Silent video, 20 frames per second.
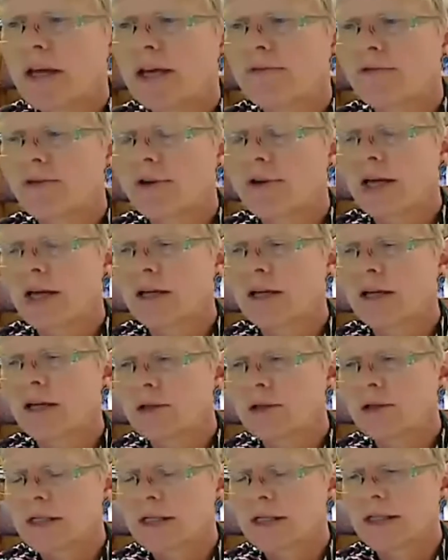pay for
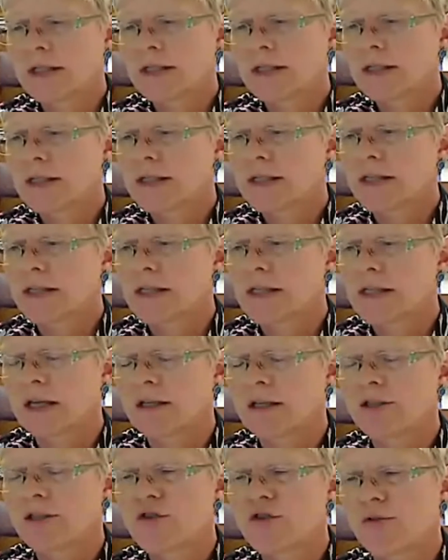animals is
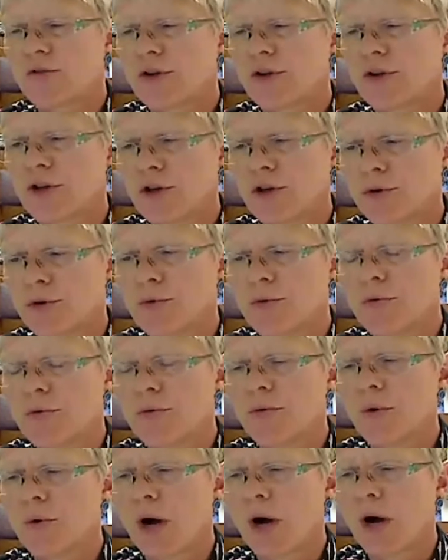$6 for a ewe,